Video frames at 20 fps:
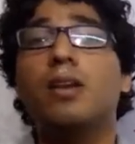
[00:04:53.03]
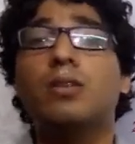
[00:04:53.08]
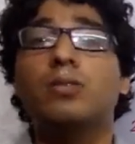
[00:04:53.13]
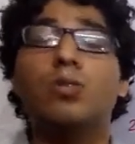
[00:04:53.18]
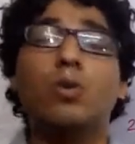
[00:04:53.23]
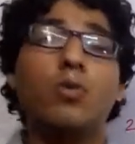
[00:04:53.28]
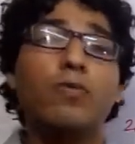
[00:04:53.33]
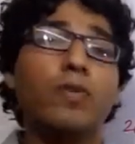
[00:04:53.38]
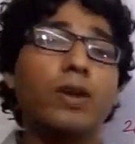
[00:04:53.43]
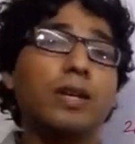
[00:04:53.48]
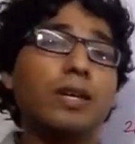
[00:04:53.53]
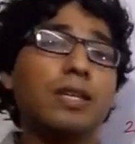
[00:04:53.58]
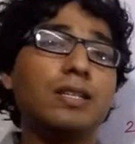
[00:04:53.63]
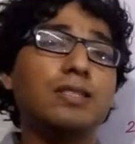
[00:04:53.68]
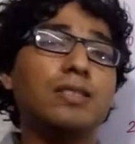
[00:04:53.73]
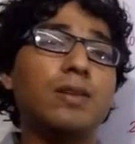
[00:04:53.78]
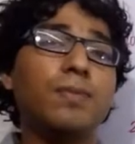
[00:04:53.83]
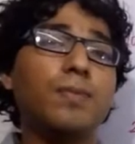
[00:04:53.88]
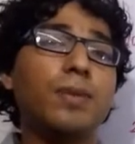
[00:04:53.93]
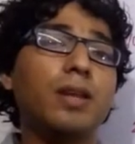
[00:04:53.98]
So what
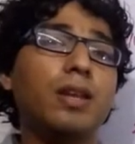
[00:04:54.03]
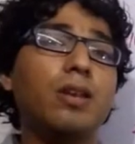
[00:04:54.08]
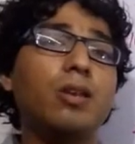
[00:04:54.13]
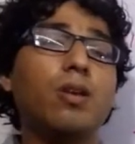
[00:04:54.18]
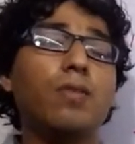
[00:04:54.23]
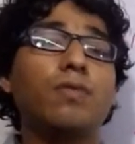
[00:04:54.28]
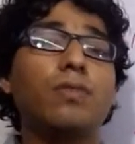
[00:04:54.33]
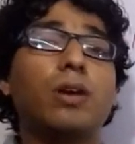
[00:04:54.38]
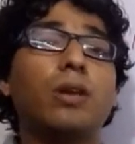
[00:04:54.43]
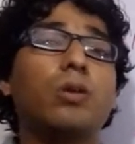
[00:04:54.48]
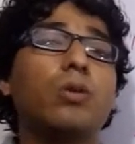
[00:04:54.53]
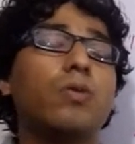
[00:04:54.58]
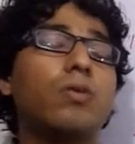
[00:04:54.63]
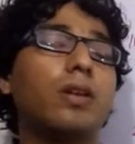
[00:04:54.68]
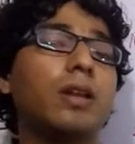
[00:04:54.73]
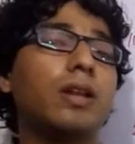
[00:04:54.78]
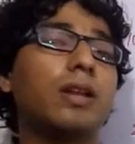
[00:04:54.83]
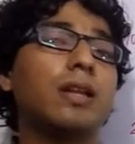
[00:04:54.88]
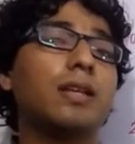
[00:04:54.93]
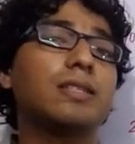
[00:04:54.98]
is the meaning of
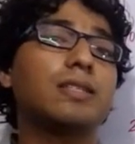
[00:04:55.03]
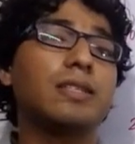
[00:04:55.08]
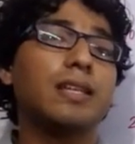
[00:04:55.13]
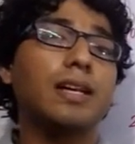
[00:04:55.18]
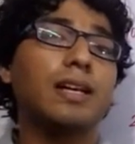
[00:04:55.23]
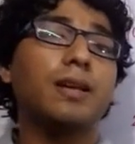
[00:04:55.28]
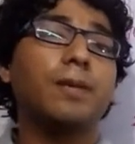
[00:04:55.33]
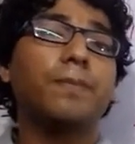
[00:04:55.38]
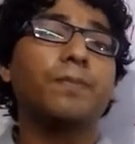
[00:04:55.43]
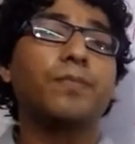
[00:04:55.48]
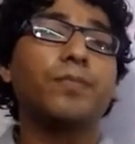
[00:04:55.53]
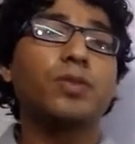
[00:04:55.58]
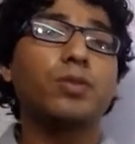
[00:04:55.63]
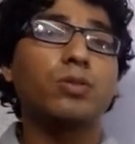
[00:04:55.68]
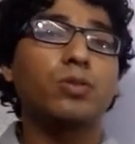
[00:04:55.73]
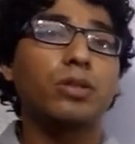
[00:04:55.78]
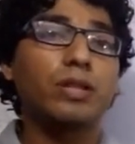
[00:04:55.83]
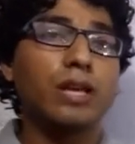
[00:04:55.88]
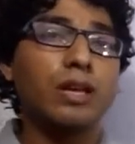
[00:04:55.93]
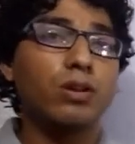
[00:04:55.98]
turnover in a state?
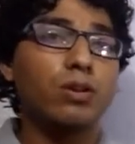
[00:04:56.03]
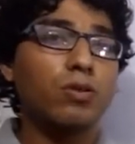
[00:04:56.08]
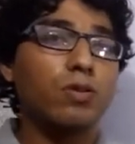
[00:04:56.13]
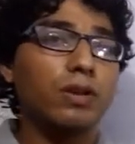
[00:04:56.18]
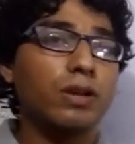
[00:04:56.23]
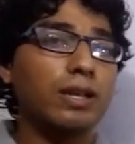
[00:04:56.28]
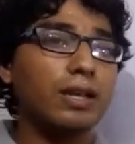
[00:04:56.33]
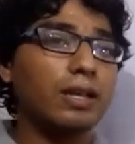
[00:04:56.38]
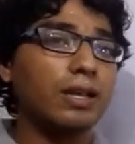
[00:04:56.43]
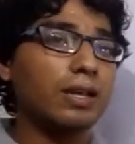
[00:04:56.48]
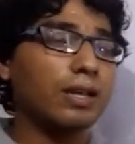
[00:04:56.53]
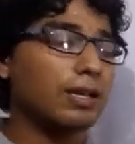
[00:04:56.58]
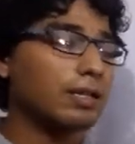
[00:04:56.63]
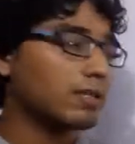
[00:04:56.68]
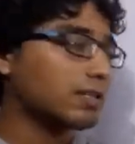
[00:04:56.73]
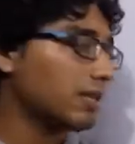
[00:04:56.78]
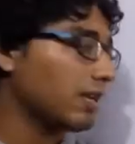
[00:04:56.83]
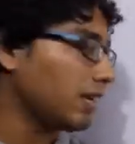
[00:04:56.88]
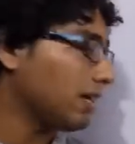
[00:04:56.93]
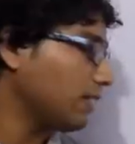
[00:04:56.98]
So turnover in
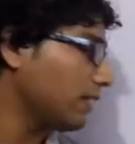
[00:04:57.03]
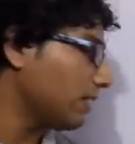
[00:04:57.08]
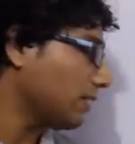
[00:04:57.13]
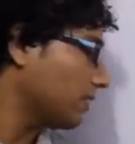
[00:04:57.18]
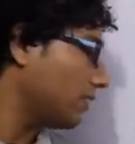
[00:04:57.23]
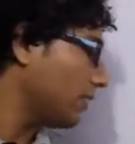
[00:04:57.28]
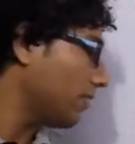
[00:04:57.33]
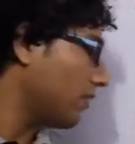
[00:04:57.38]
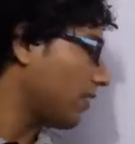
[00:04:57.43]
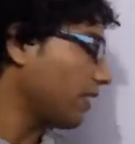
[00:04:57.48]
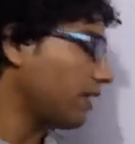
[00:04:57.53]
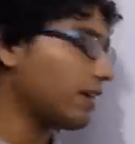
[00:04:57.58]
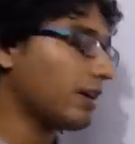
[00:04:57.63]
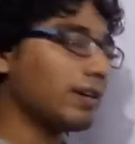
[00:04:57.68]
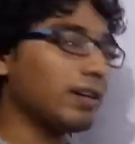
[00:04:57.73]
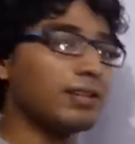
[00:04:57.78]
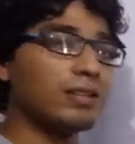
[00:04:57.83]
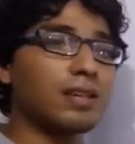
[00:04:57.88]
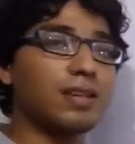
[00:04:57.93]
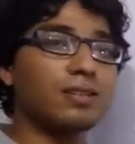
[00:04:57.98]
a state is defined
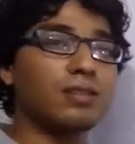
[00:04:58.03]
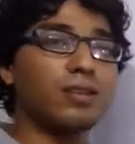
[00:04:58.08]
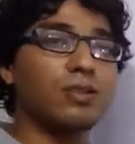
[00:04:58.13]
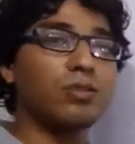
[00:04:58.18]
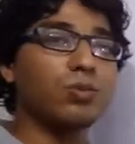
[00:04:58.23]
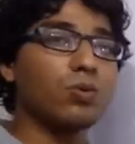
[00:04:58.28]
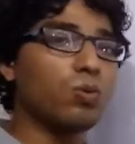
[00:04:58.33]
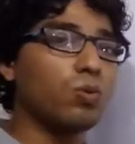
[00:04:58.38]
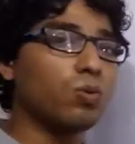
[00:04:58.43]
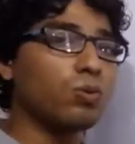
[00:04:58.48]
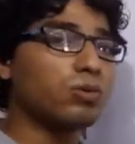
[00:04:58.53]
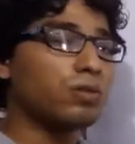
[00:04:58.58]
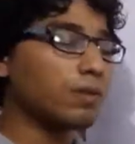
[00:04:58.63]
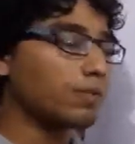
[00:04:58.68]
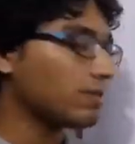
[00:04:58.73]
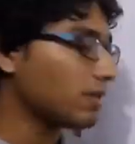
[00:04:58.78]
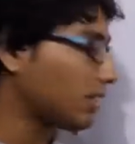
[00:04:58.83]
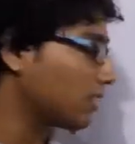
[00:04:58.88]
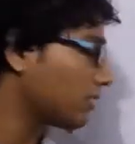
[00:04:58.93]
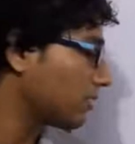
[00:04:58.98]
under section 2
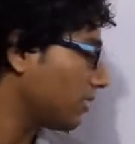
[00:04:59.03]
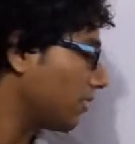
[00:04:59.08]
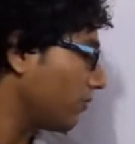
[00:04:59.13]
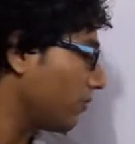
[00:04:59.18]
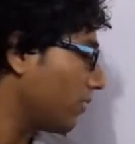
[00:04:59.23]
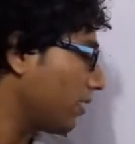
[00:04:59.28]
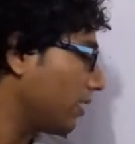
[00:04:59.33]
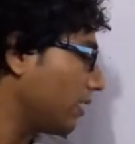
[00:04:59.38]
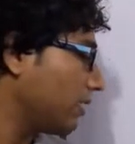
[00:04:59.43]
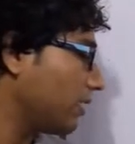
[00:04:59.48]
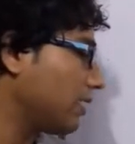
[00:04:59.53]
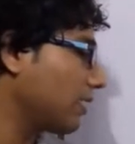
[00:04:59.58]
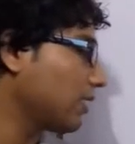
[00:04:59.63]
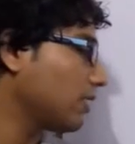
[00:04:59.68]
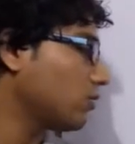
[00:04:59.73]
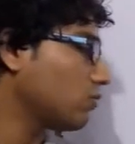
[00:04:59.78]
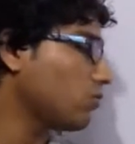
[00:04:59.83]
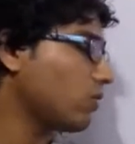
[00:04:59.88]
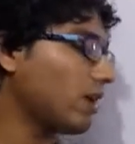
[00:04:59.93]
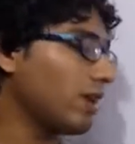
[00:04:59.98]
subsection
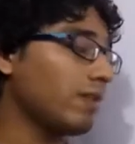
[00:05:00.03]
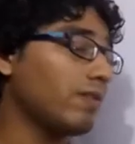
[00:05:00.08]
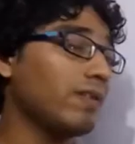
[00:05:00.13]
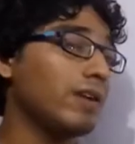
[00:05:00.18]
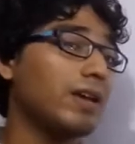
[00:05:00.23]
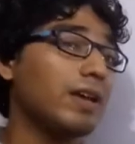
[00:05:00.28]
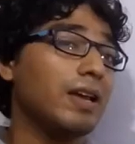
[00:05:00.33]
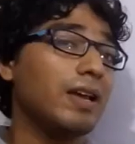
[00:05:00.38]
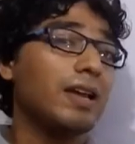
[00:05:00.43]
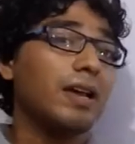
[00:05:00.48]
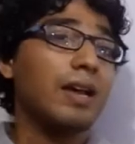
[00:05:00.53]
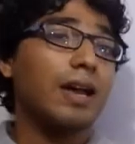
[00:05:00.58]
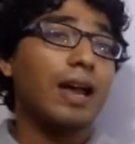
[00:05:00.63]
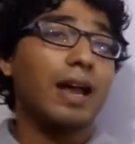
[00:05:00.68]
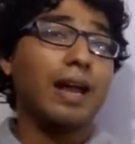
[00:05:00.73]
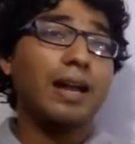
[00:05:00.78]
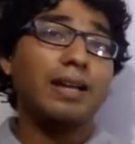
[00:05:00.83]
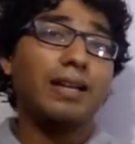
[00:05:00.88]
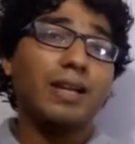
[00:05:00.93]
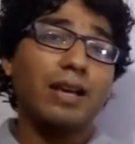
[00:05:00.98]
112,
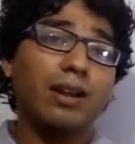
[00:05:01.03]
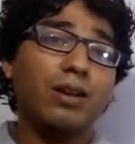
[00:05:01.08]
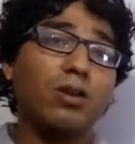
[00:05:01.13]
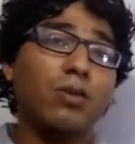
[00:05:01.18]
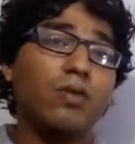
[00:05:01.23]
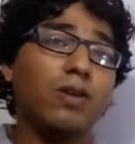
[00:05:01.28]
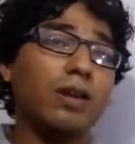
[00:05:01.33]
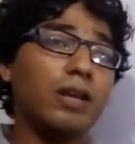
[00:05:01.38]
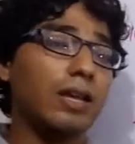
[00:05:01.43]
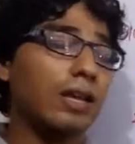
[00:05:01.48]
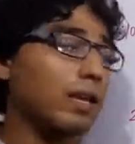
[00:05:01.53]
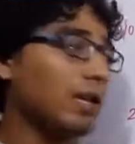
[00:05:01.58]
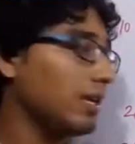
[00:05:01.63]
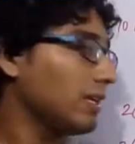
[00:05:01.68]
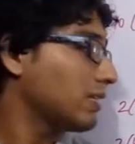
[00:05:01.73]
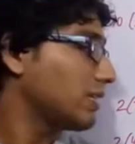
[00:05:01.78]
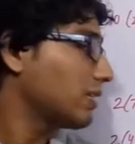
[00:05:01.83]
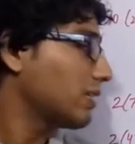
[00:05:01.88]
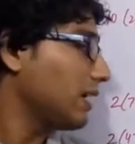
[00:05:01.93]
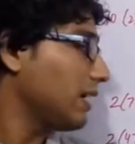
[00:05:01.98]
and turnover in
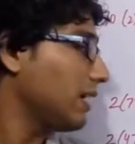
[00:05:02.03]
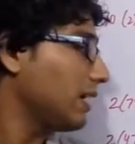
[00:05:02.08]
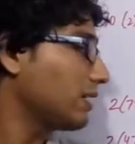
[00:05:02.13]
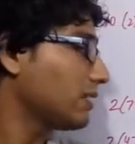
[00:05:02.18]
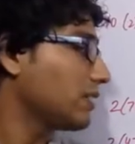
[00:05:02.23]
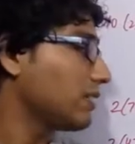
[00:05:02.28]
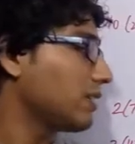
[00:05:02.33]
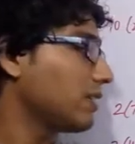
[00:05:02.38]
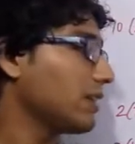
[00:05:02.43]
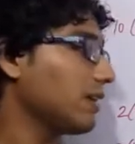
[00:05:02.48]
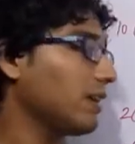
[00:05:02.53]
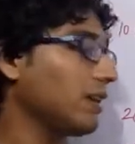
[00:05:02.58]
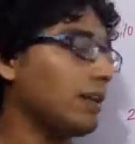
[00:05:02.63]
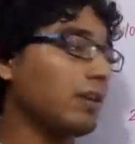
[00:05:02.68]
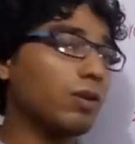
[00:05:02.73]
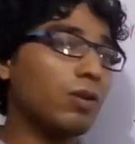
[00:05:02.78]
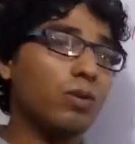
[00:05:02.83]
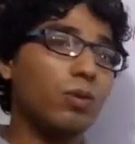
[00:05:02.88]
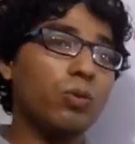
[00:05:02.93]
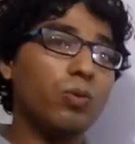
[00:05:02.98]
a states
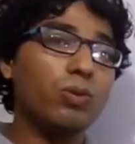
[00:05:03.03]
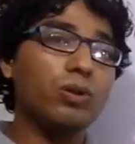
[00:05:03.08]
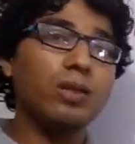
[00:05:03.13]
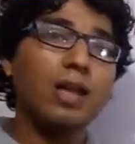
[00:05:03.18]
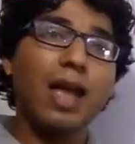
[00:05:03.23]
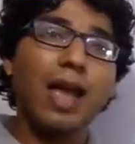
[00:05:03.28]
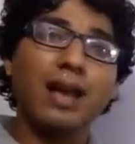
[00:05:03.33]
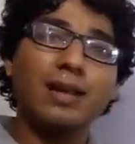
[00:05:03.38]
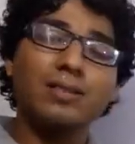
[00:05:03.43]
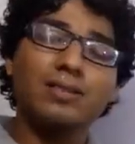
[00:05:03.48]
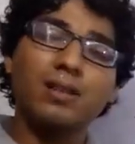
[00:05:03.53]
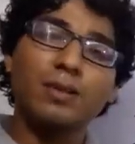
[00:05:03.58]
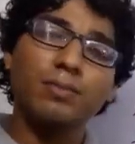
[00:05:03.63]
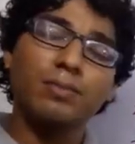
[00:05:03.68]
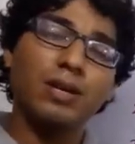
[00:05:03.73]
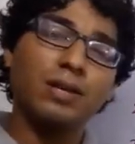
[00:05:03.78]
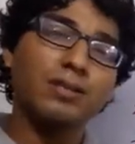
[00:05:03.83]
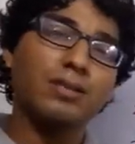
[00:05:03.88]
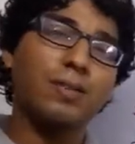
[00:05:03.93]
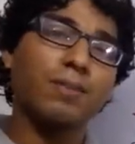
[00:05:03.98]
include the
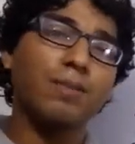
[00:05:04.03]
exempted